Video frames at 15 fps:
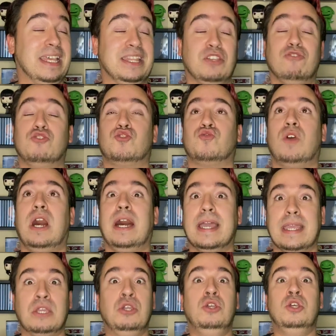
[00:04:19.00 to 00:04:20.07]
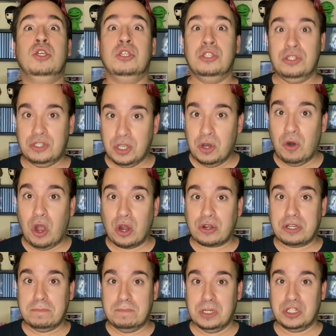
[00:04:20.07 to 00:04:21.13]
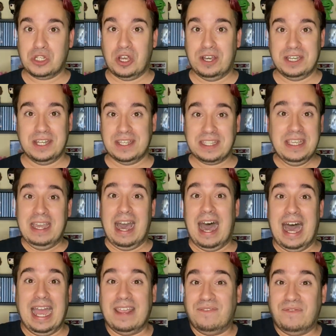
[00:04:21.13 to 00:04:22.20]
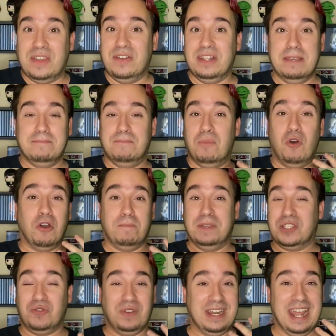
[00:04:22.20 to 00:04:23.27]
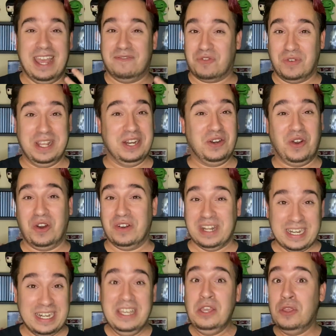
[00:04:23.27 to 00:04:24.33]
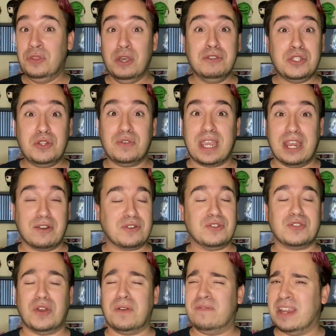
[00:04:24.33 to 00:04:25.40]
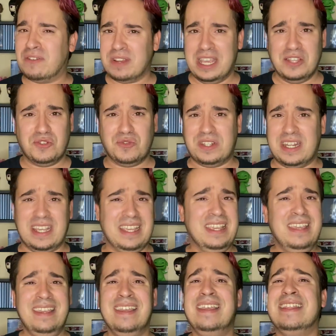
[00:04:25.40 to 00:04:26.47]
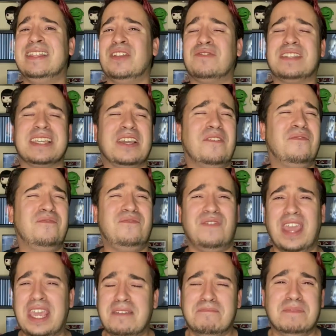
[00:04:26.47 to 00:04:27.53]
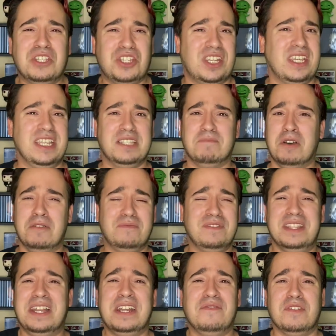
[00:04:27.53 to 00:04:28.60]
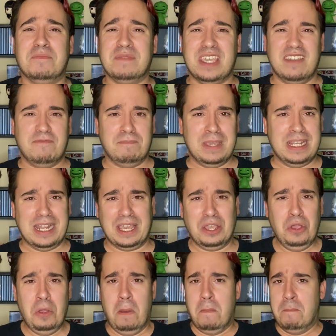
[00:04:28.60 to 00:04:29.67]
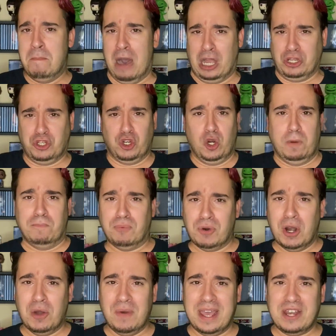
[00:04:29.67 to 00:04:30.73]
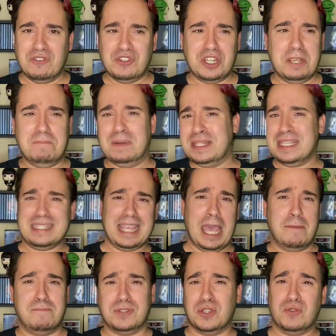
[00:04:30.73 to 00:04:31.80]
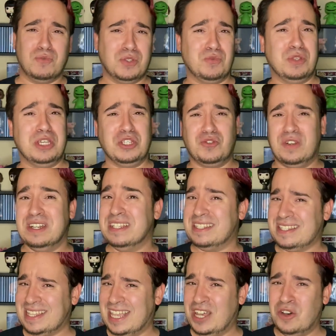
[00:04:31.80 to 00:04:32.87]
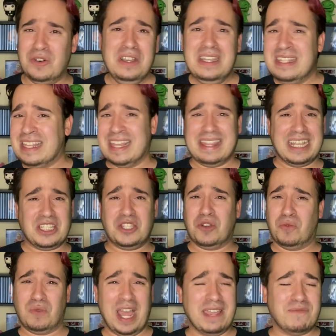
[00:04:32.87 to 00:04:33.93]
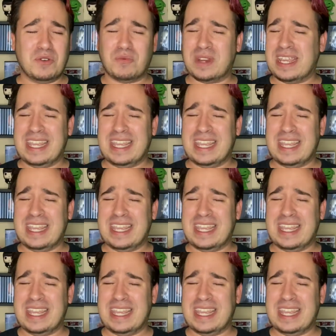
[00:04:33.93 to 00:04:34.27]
that they're trying so hard to push on us. I feel it more between Everett and Harlan. Those two characters are very interesting. There's like a fake machismo. None of them give me like macho bro energy, but this episode was really trying to sell that that's their rivalry